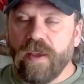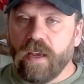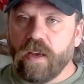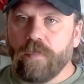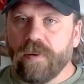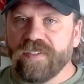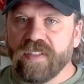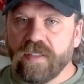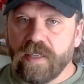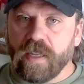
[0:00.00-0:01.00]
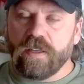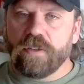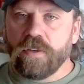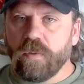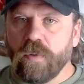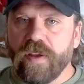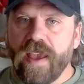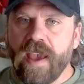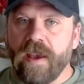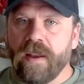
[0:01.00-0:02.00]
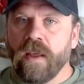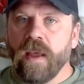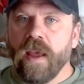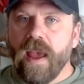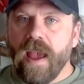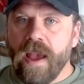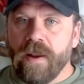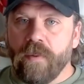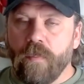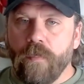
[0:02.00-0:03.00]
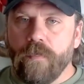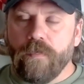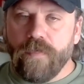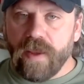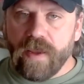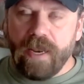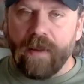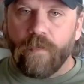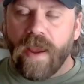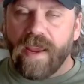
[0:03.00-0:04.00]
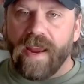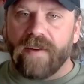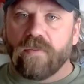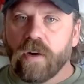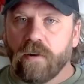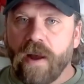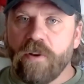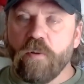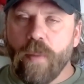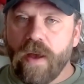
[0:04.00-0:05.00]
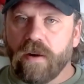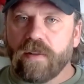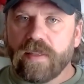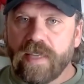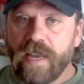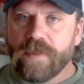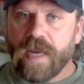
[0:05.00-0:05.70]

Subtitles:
being a good person, telling the truth when you can, and making everyone around you better at the same